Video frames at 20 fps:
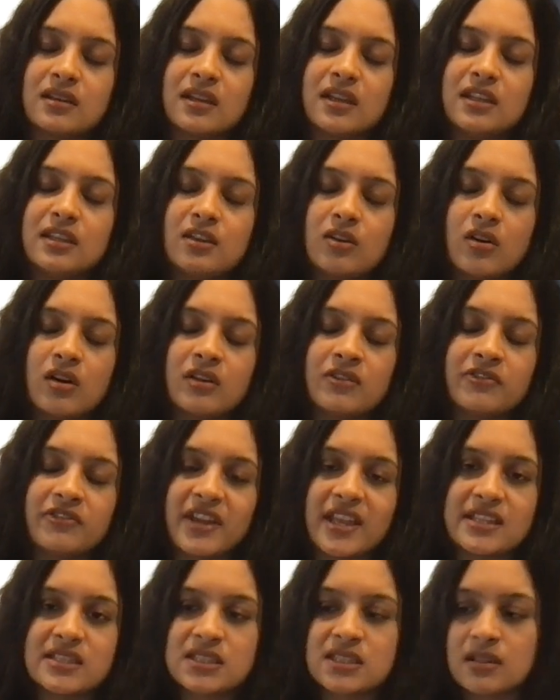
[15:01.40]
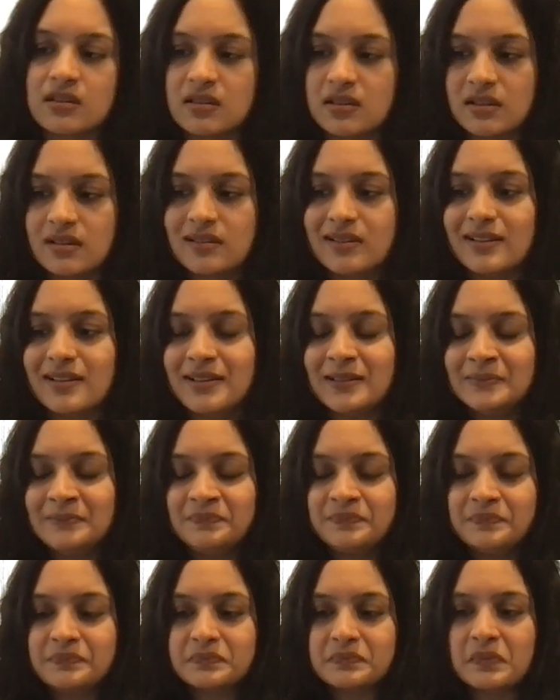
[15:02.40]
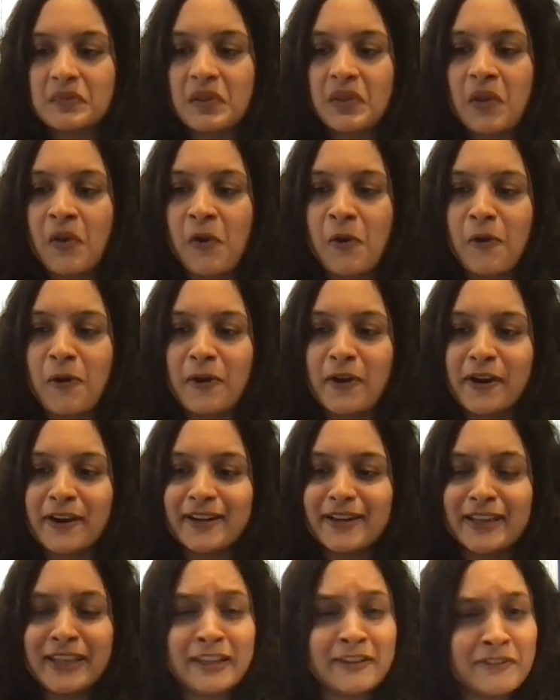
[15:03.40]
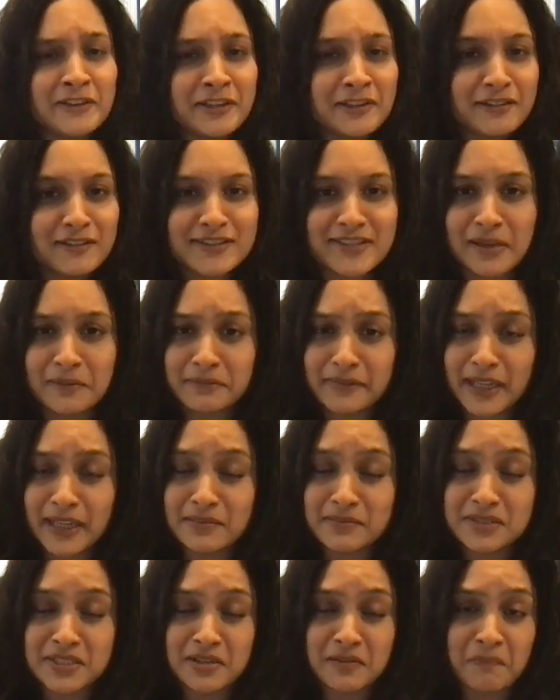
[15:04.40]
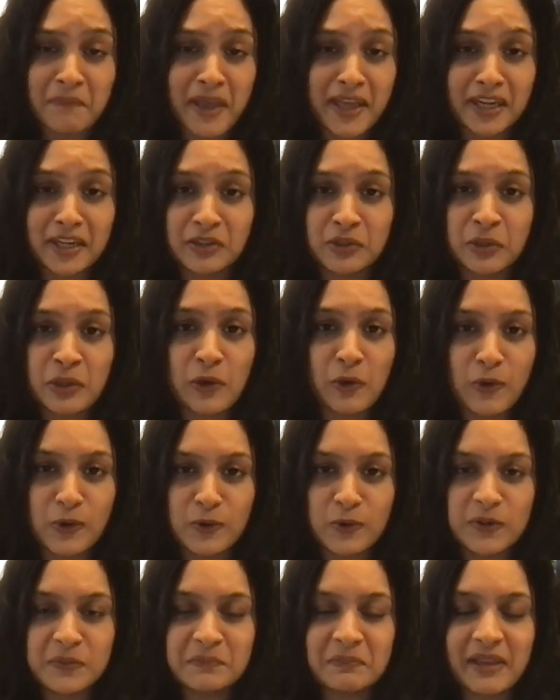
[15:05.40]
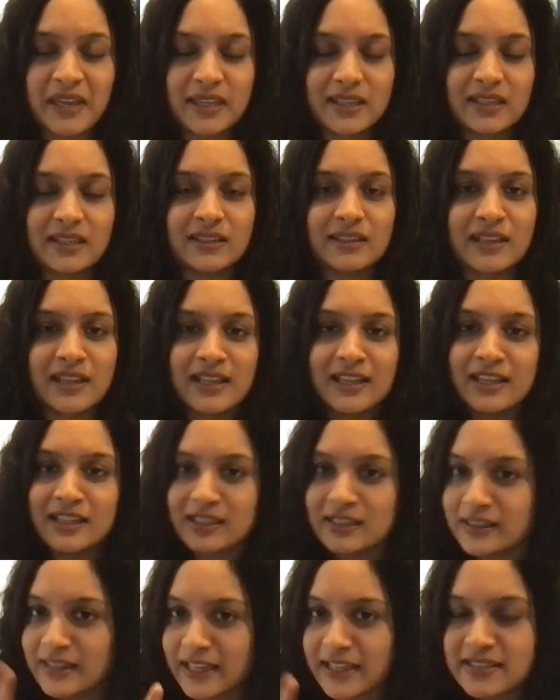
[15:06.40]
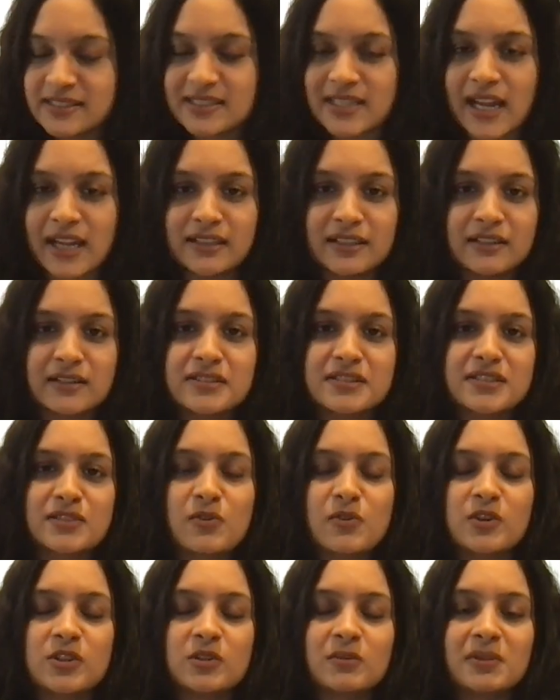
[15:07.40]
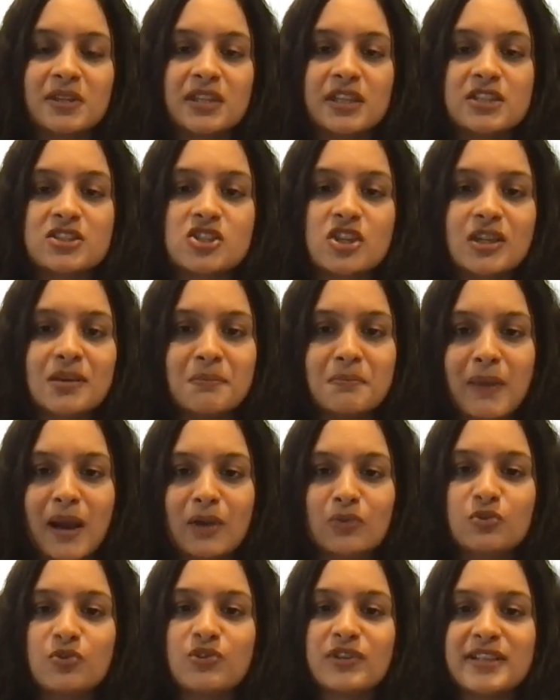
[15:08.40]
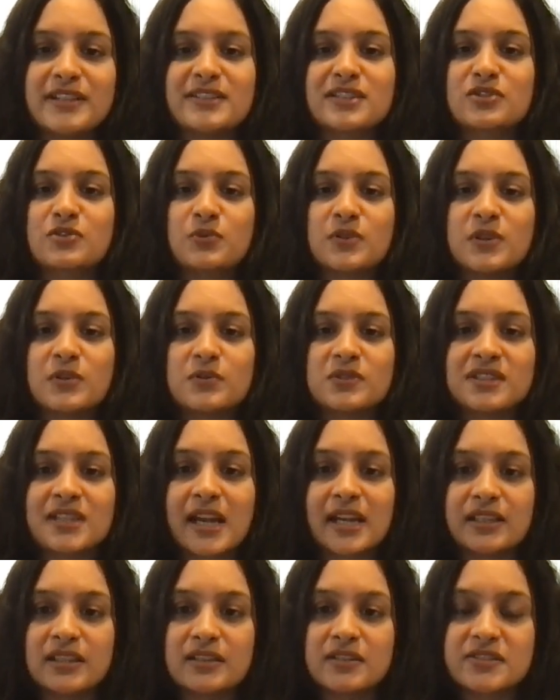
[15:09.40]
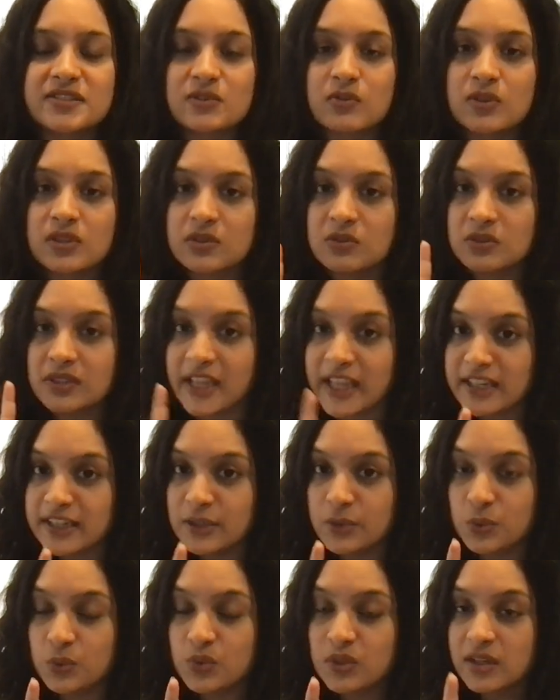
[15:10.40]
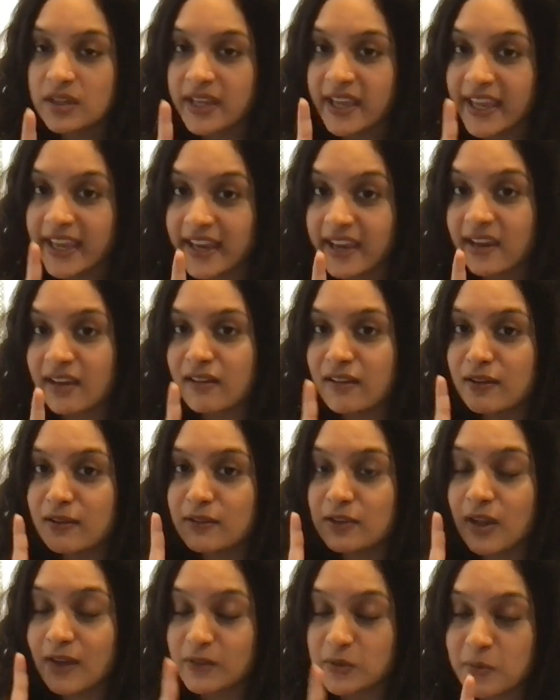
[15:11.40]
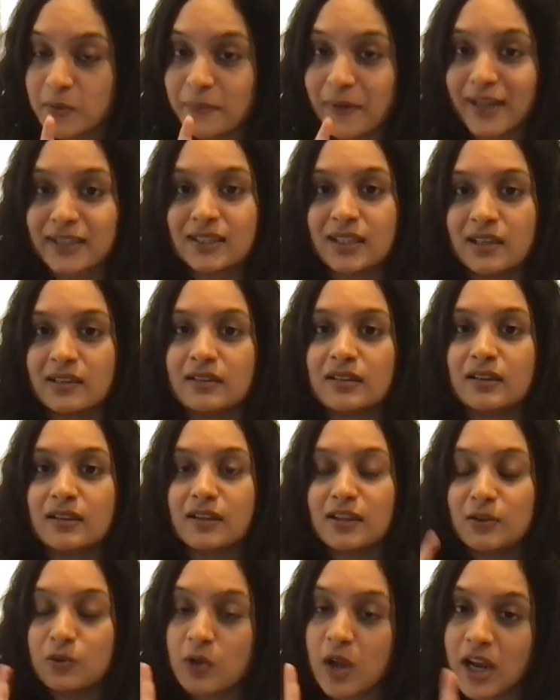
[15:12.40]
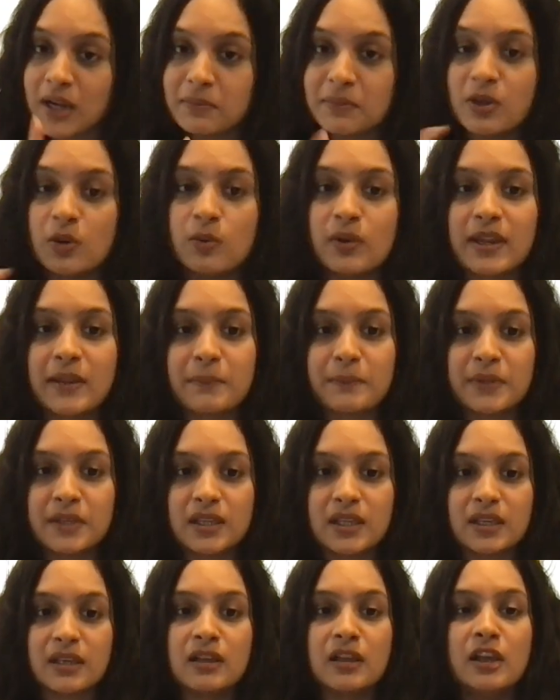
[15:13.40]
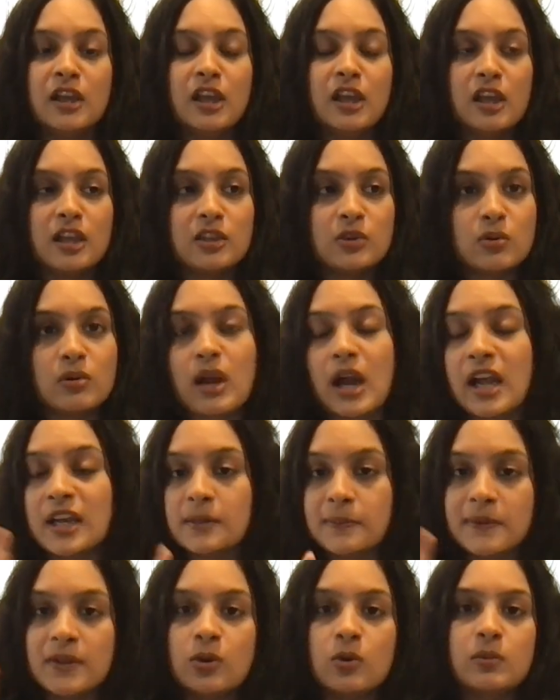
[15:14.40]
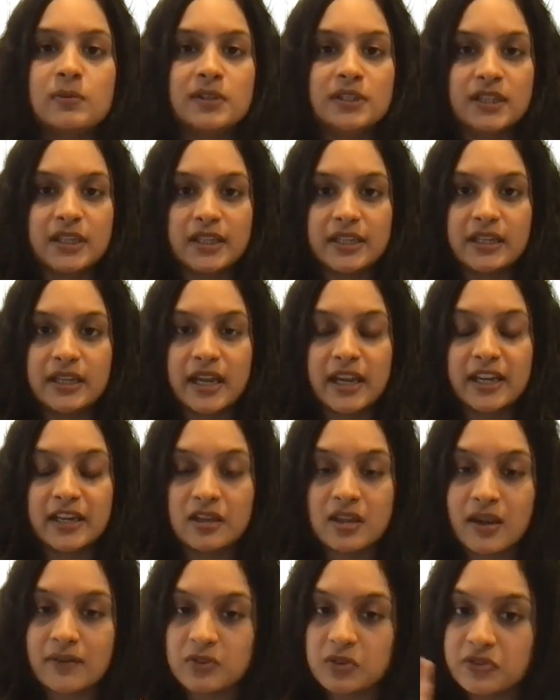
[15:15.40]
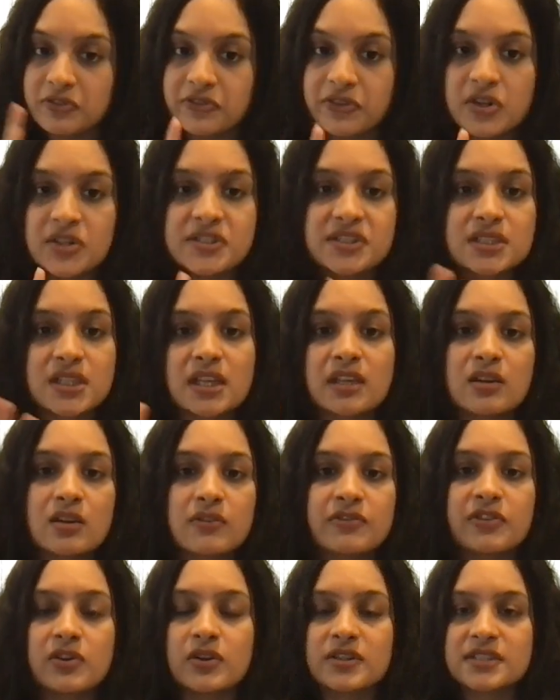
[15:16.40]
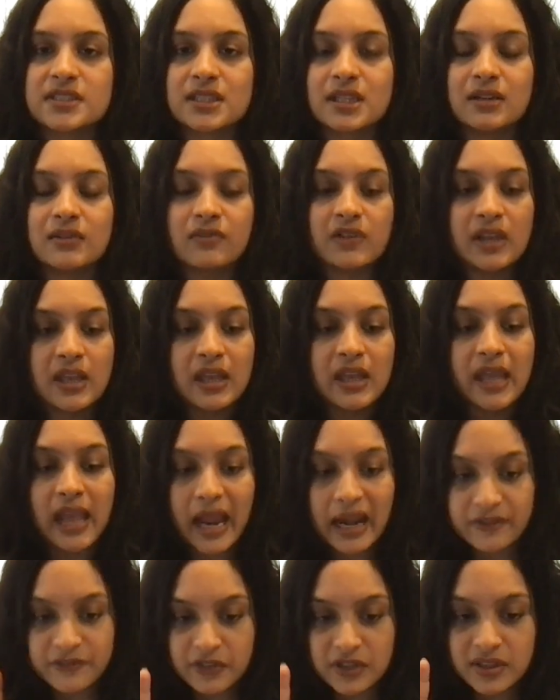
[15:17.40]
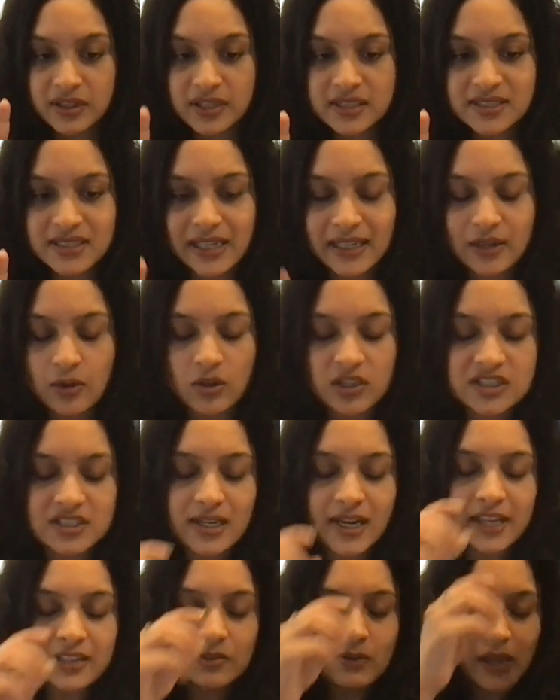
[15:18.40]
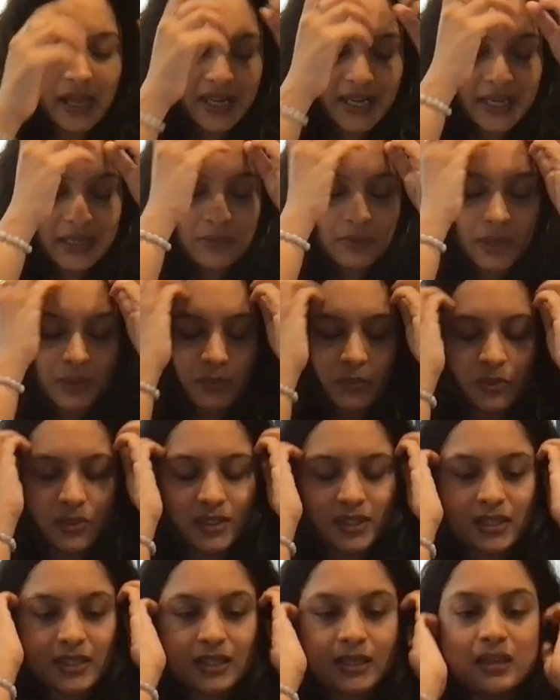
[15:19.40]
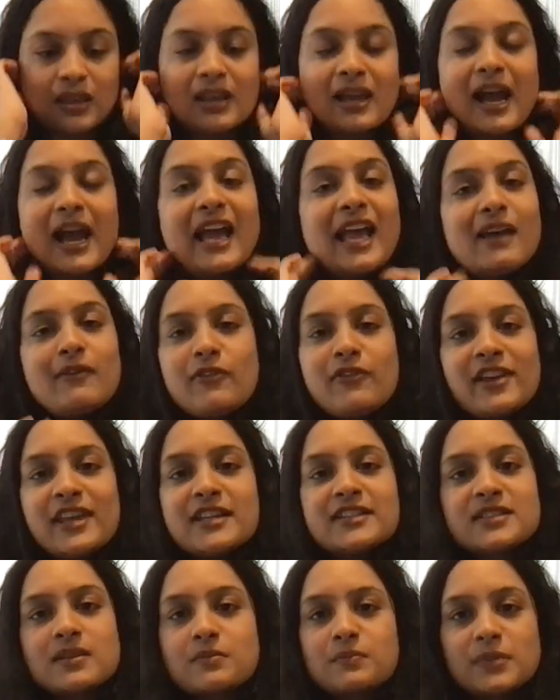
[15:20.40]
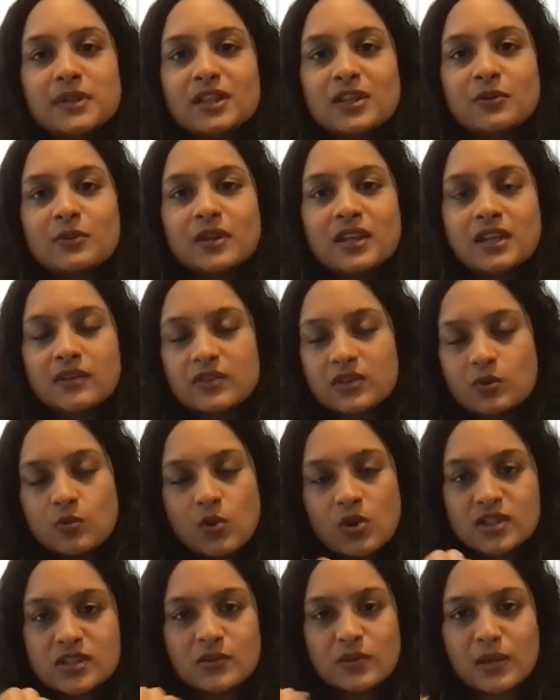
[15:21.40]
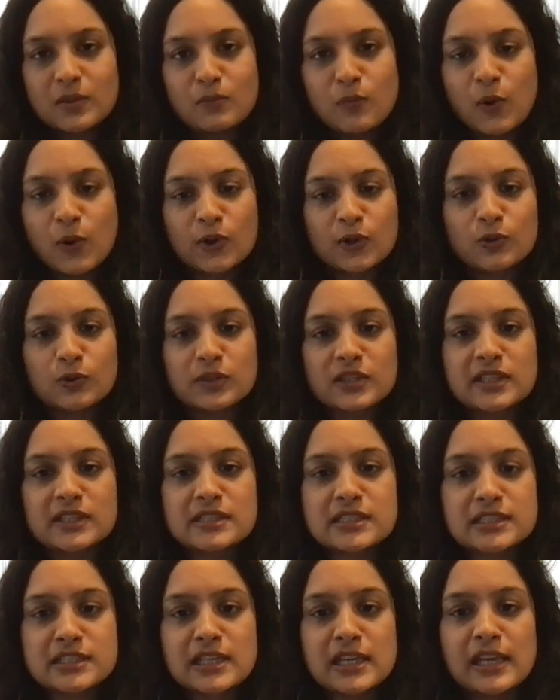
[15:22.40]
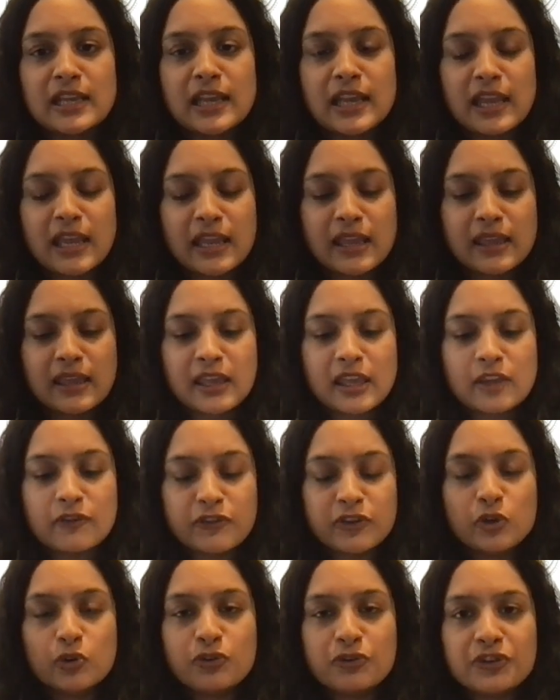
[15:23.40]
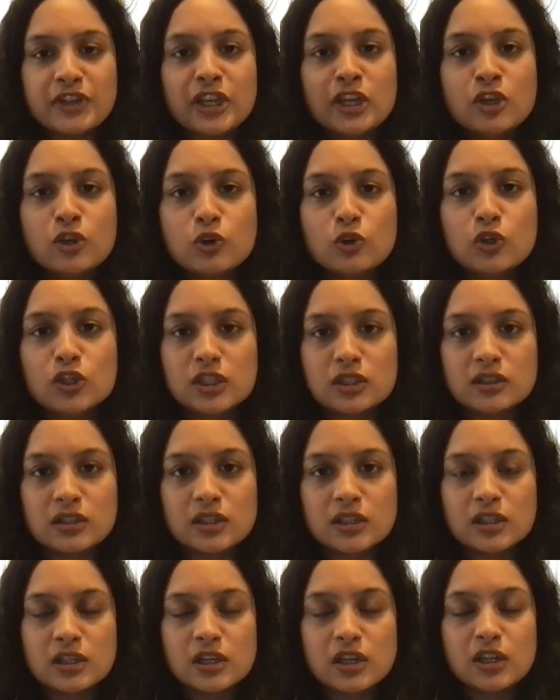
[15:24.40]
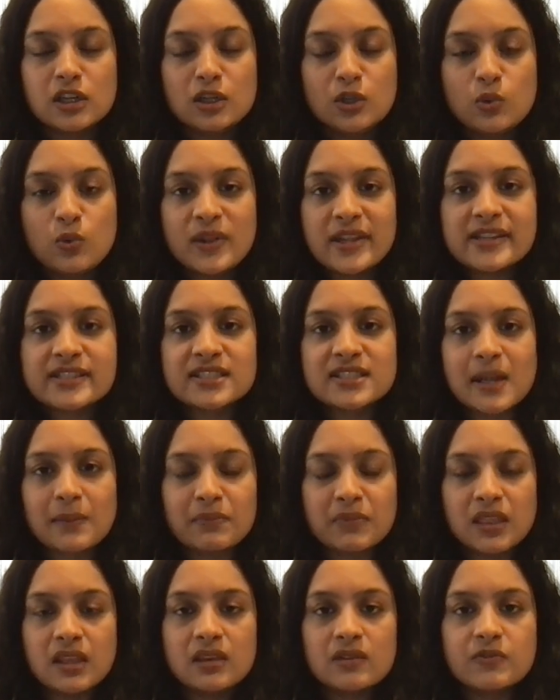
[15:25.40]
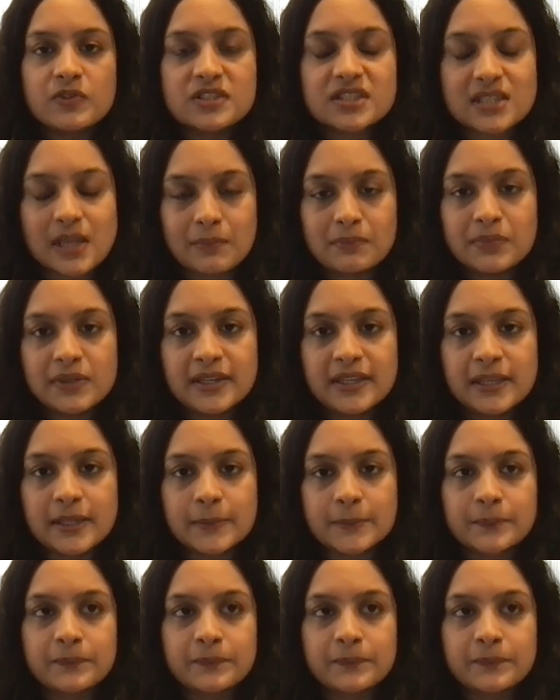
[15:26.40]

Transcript: in your friend circle, or even sometimes a parent to your own parent, then Saturn is going to be teaching boundaries to you. Saturn is going to tell you, hey, you have to be practical. You can't be over empathic. You can't be overtly kind. You have to first think of yourself. And for this, I'd also like to highlight one more thing. I have a very simple theory. If you want, you can borrow this. If you feel good doing something for somebody